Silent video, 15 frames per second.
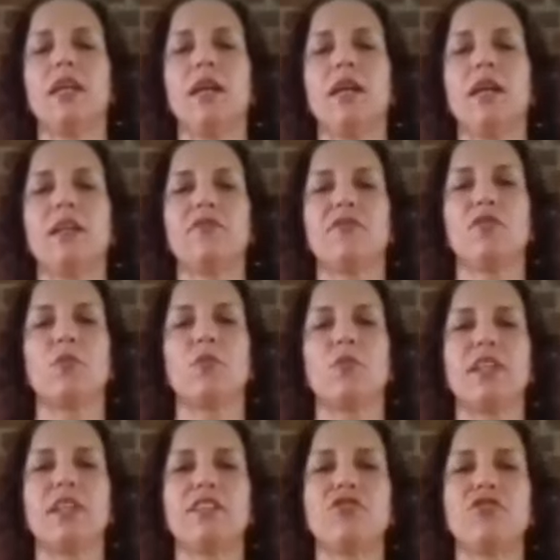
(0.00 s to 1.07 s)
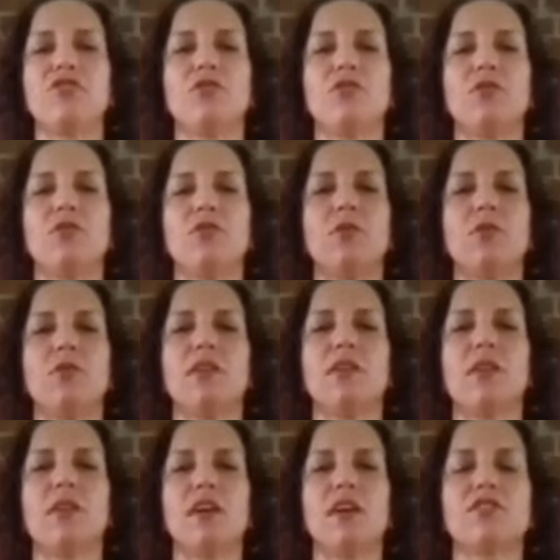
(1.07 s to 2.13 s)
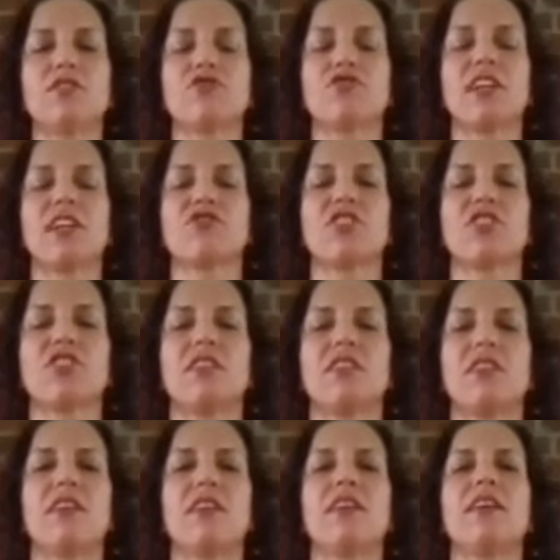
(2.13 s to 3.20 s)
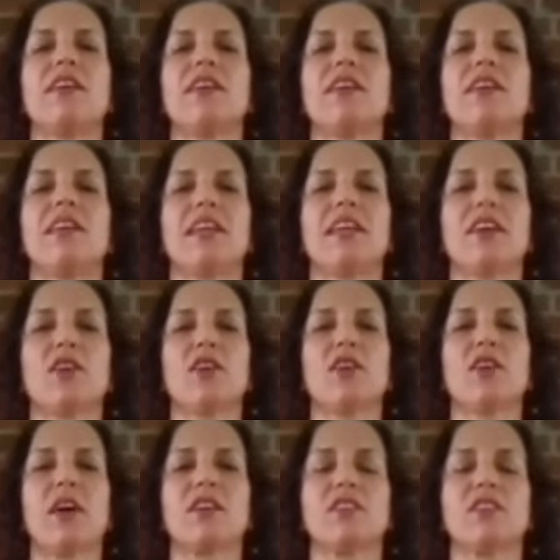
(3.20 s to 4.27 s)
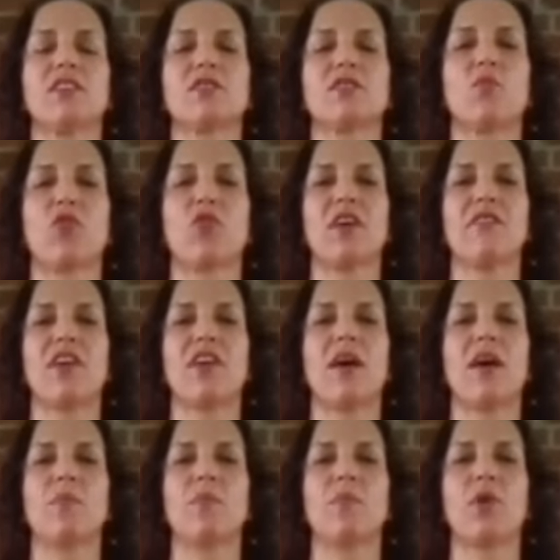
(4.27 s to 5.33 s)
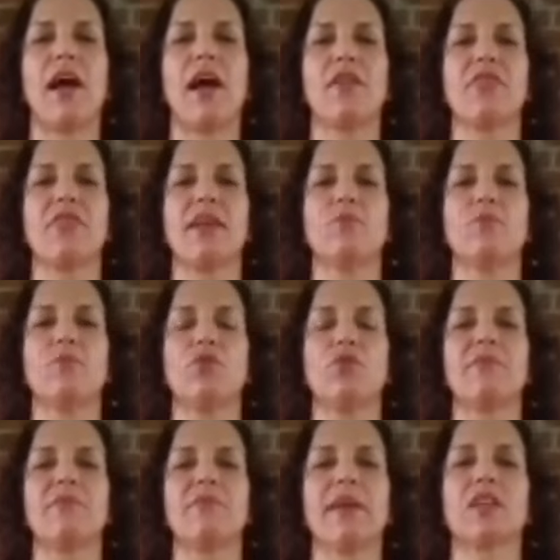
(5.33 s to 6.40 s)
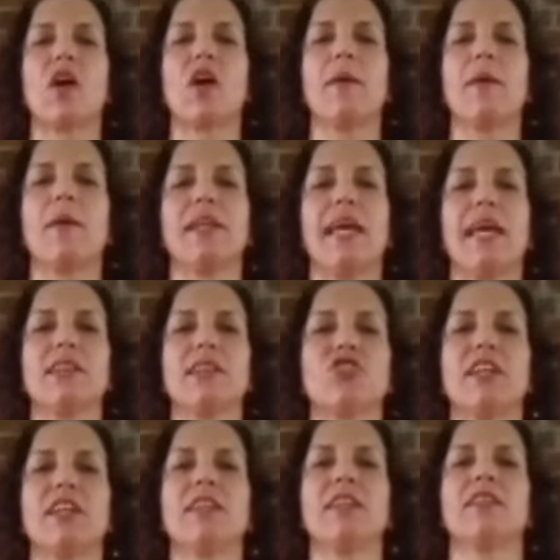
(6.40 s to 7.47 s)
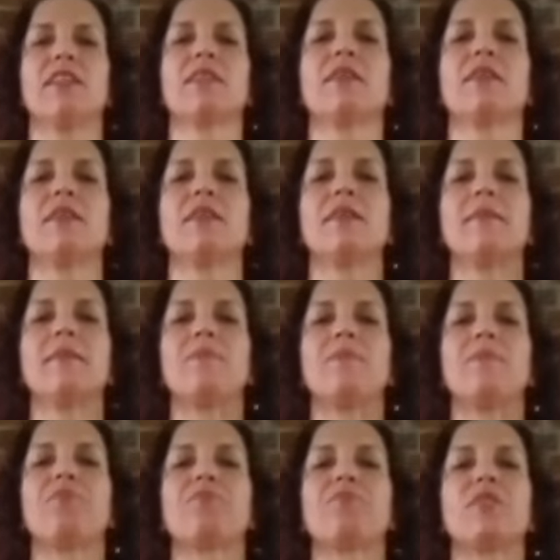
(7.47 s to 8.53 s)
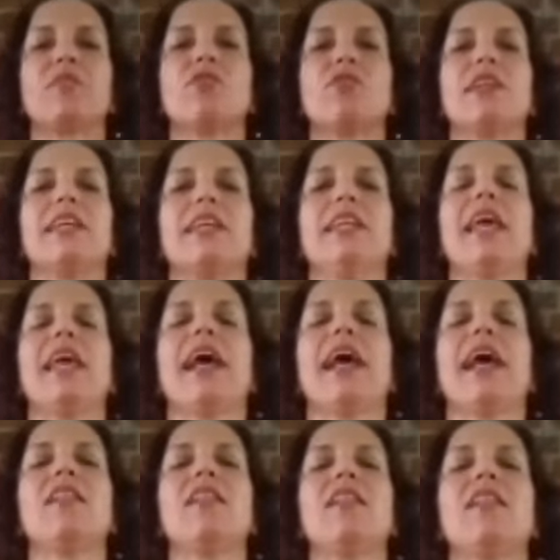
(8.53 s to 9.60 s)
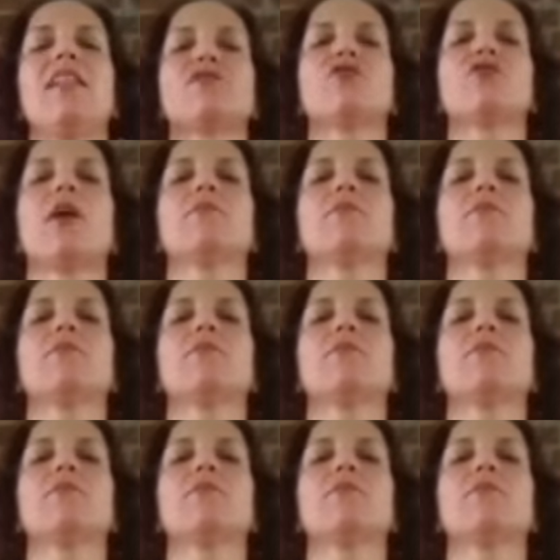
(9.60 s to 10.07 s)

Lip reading: And if you want to do the stretch here where it's more of a breath and movement combination, you can inhale as you come